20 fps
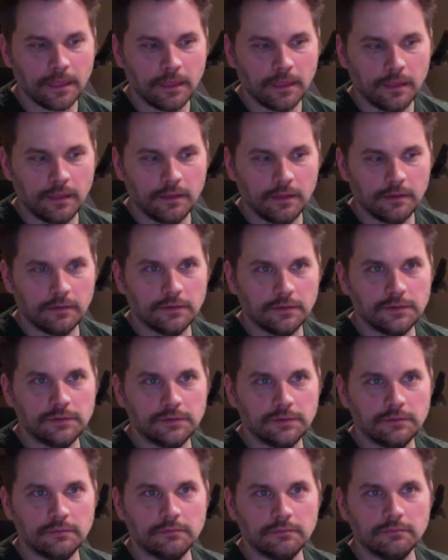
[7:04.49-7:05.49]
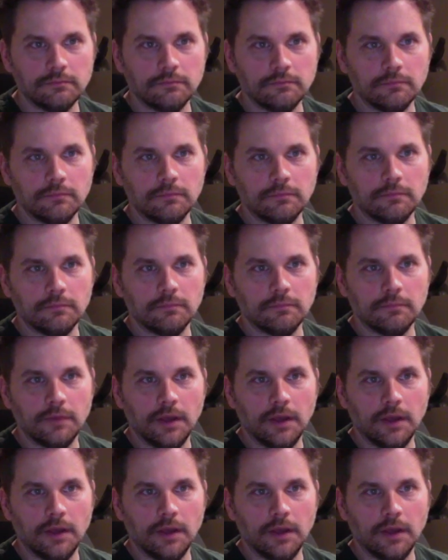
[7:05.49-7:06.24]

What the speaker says: No one is speaking in this clip.